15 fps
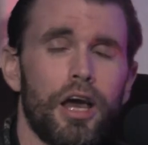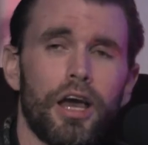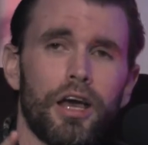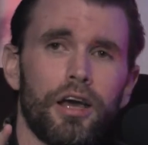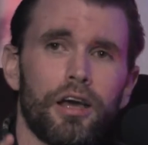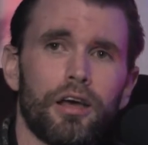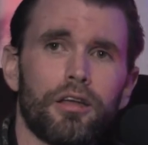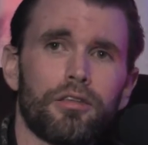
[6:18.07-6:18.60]

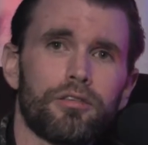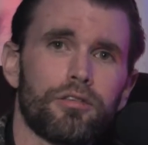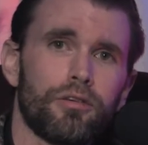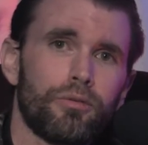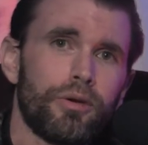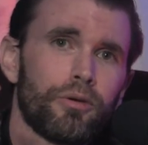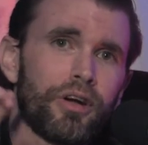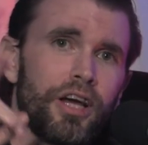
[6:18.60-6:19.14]
And
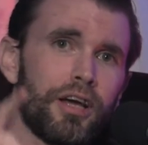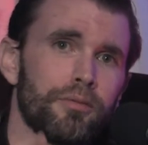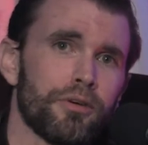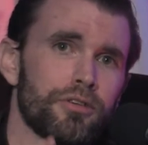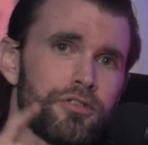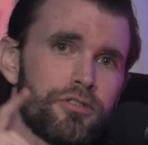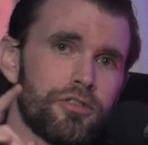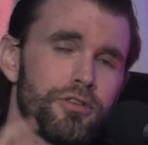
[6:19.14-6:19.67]
we were able
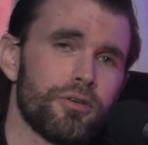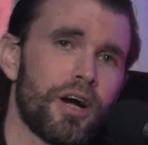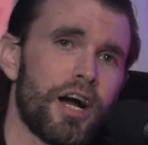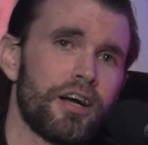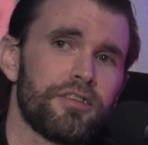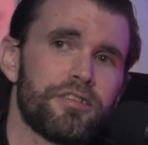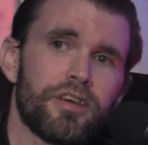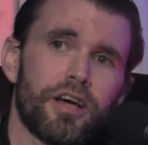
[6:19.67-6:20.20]
to
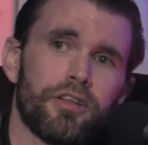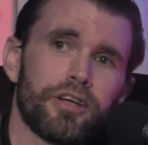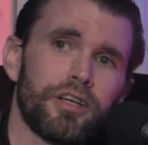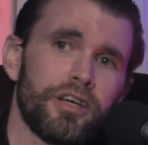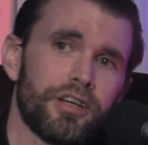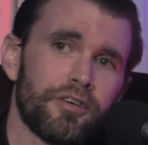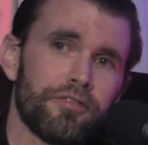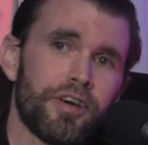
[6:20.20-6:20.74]
hightail it
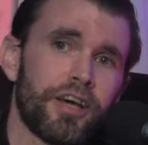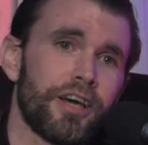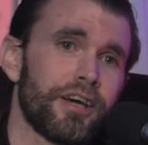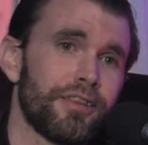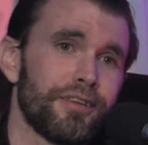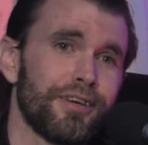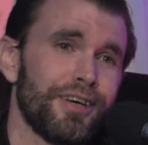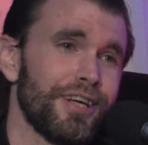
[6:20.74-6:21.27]
in a van,